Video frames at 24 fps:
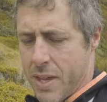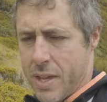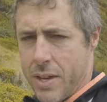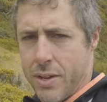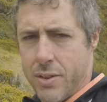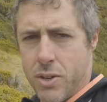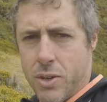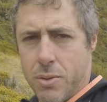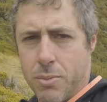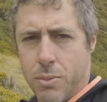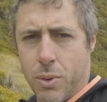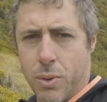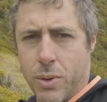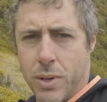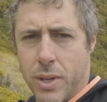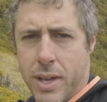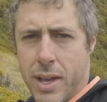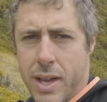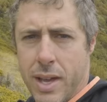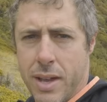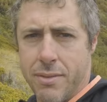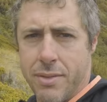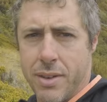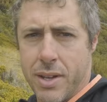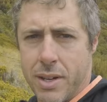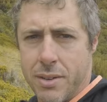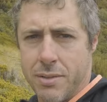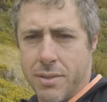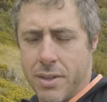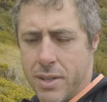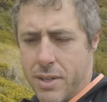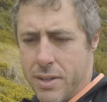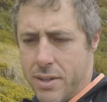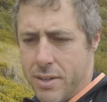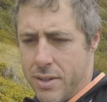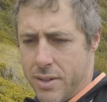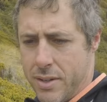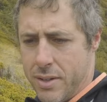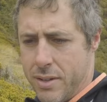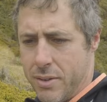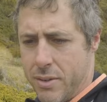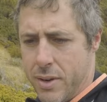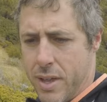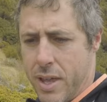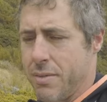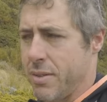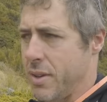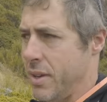get a newborn calf out of an
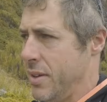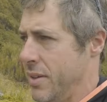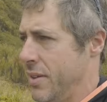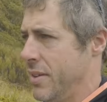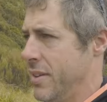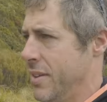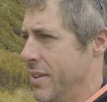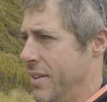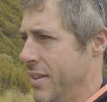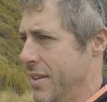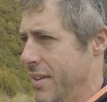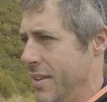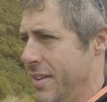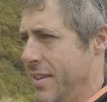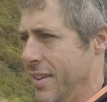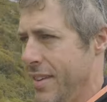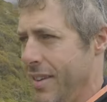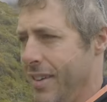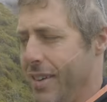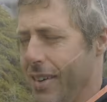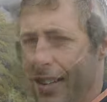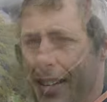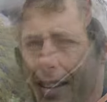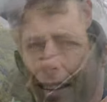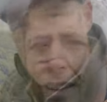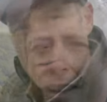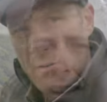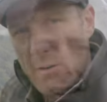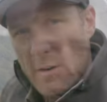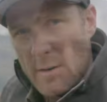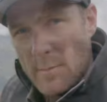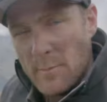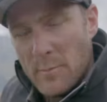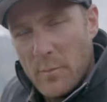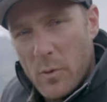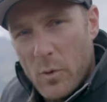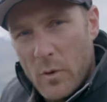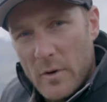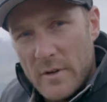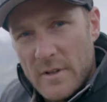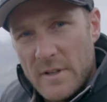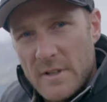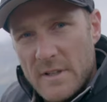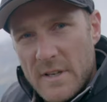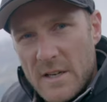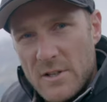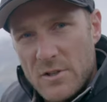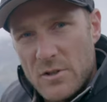old heifer. Another point
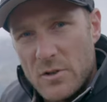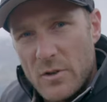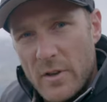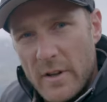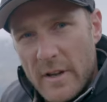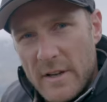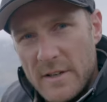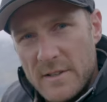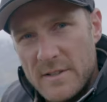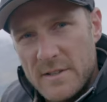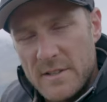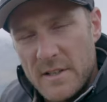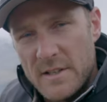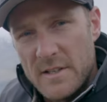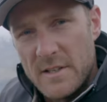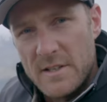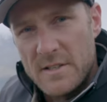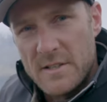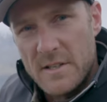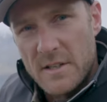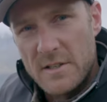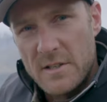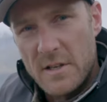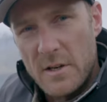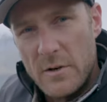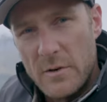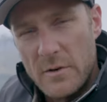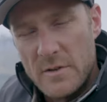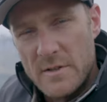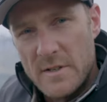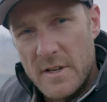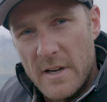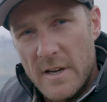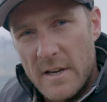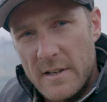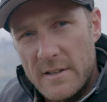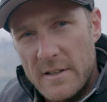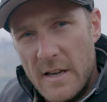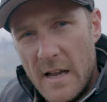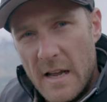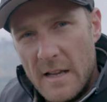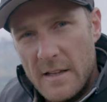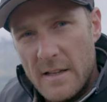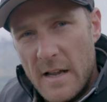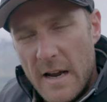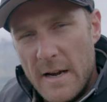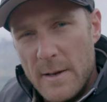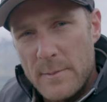to touch on that statistic too is that
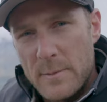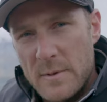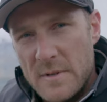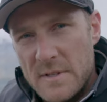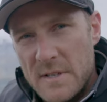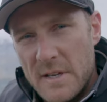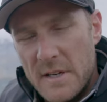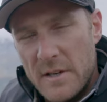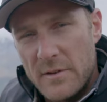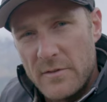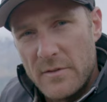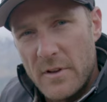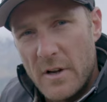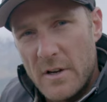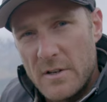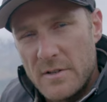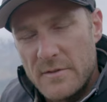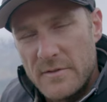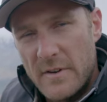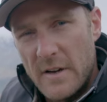80% of those